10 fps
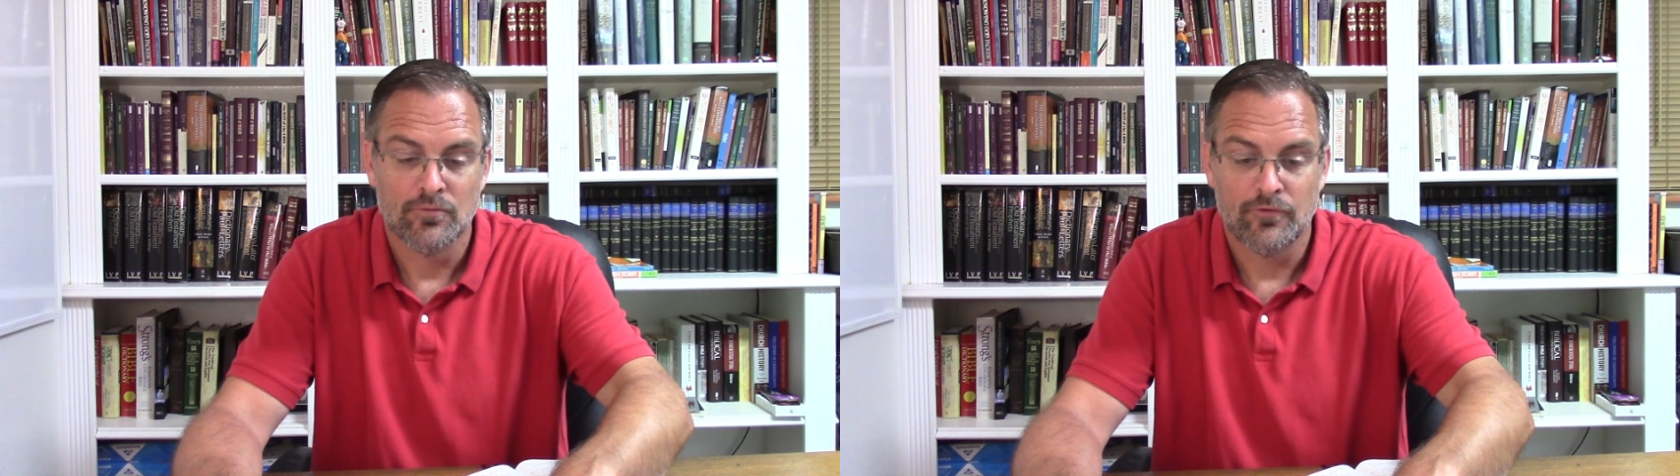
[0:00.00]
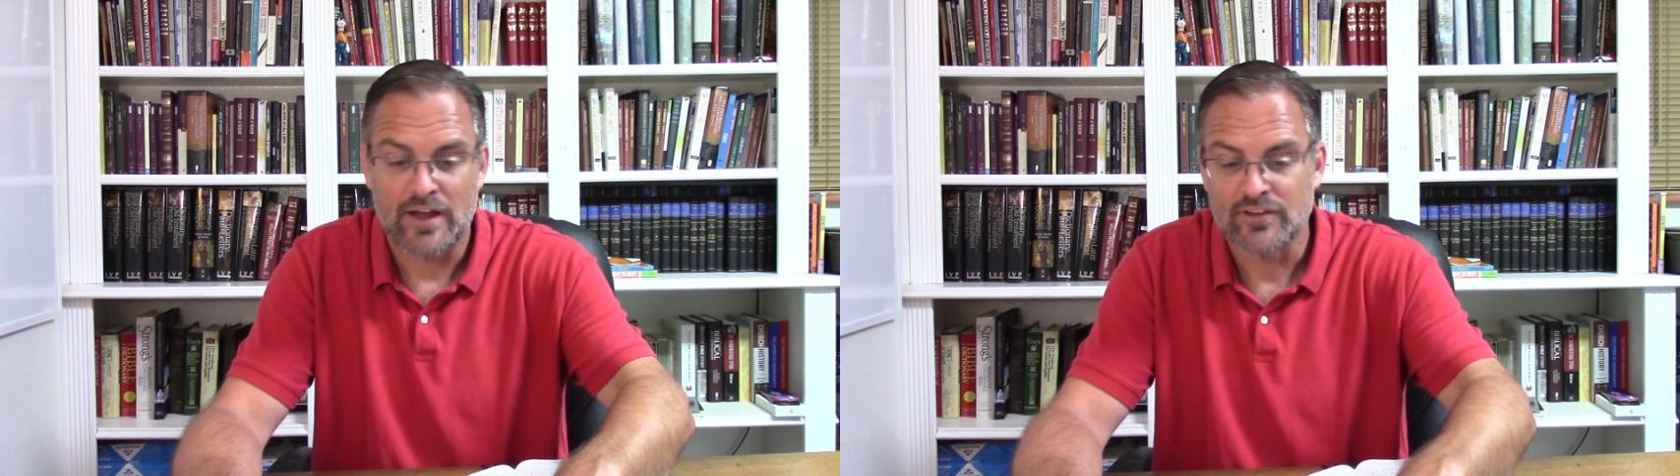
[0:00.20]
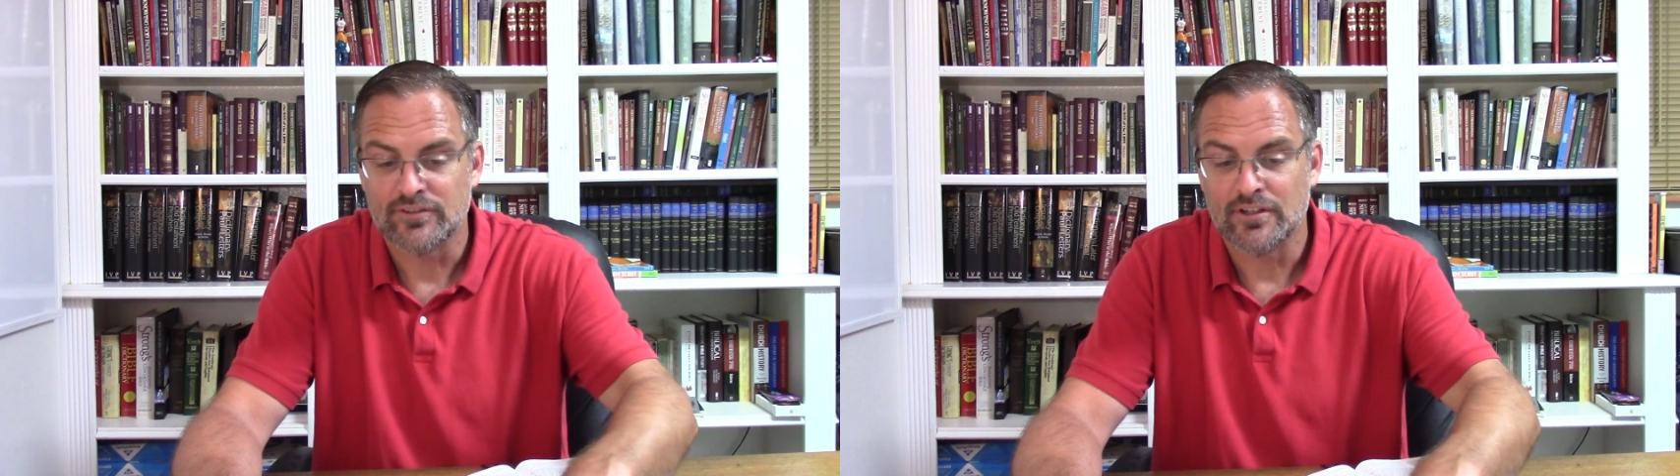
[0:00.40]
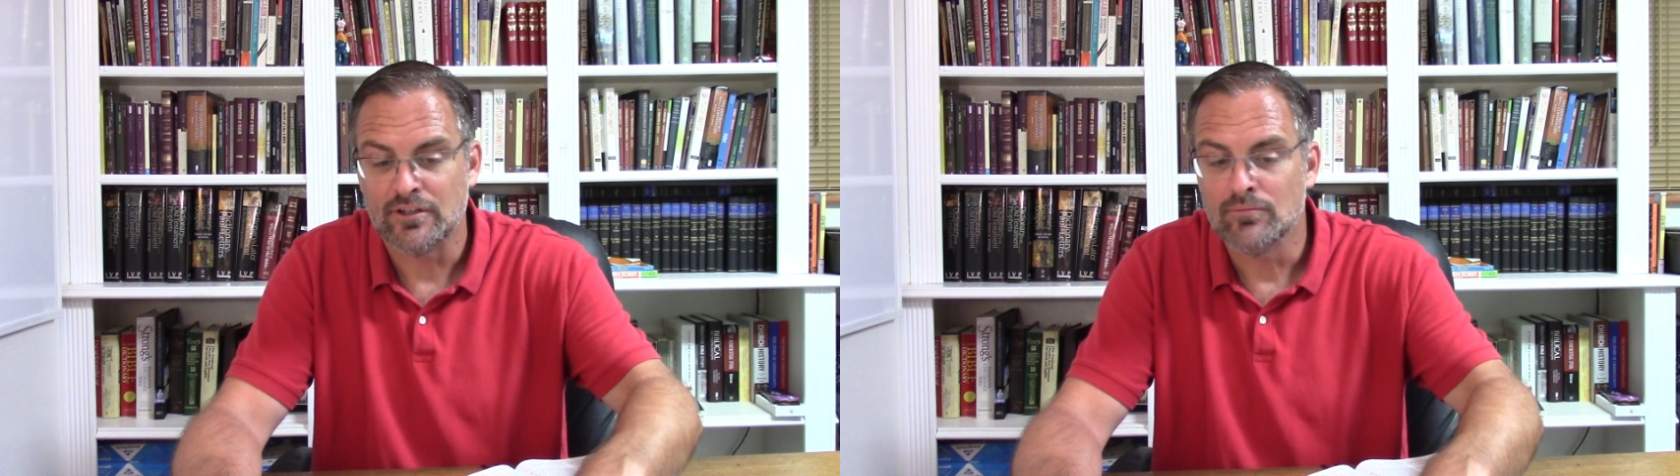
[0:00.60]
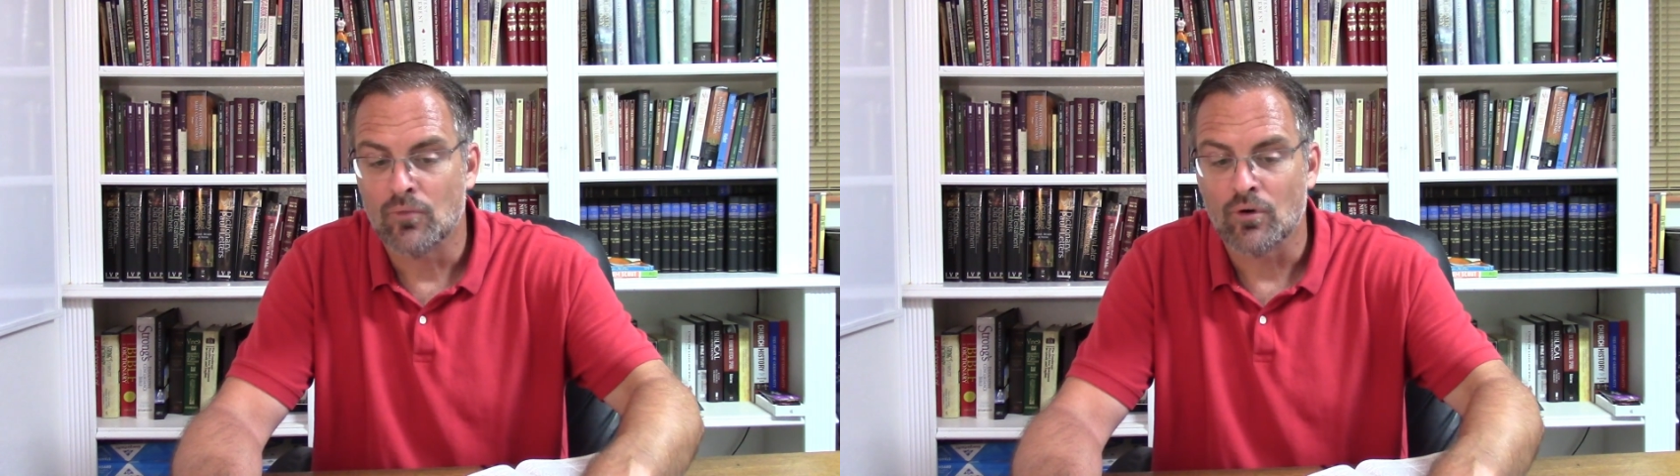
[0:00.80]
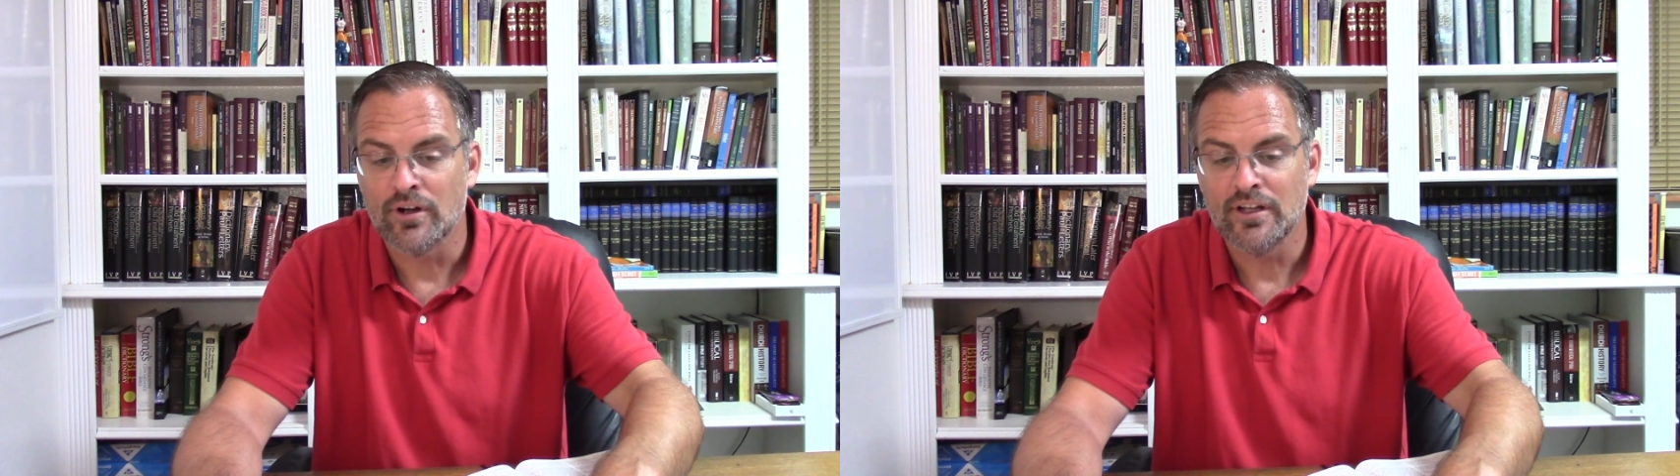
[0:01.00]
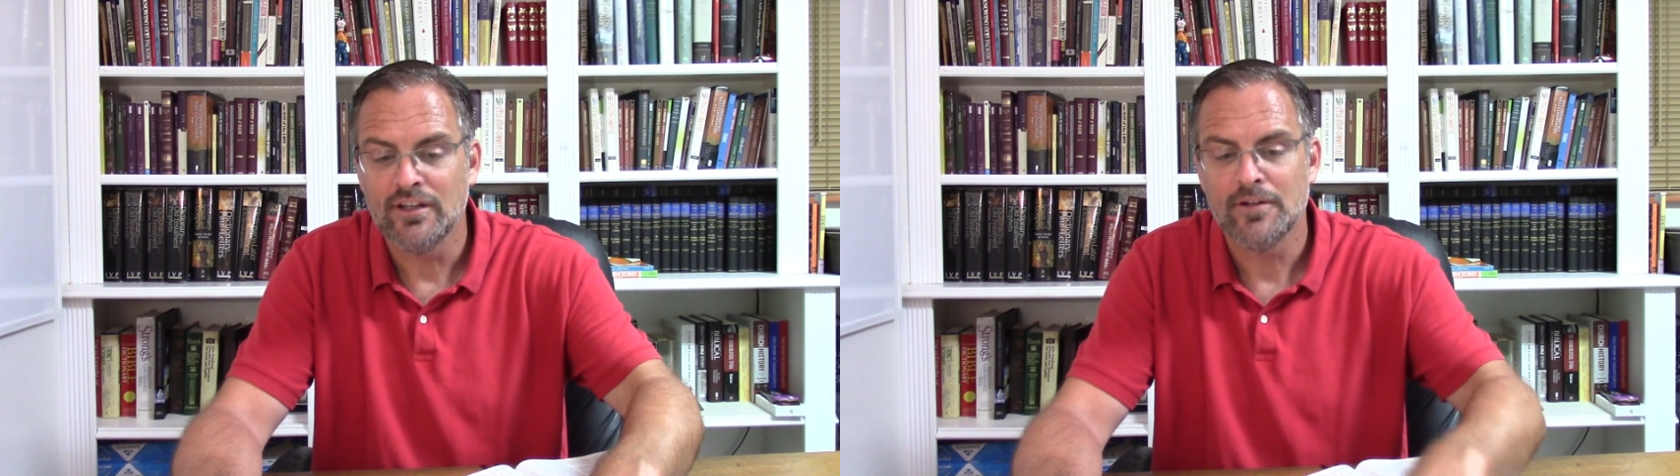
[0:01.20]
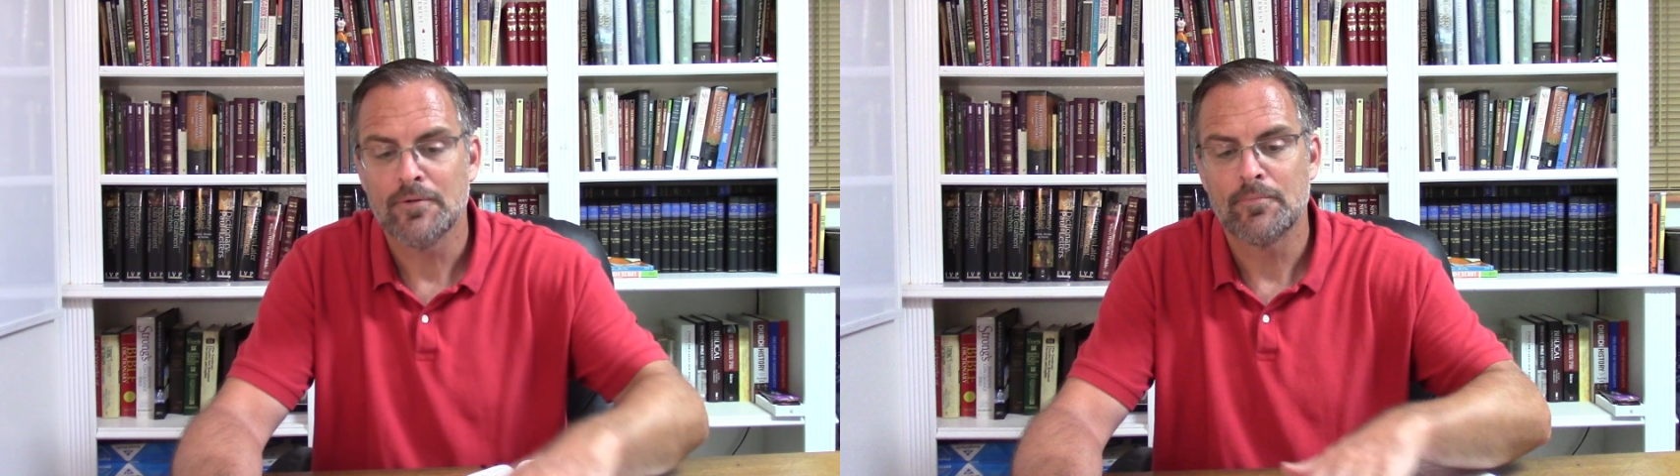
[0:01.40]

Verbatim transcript: fasting and mourning?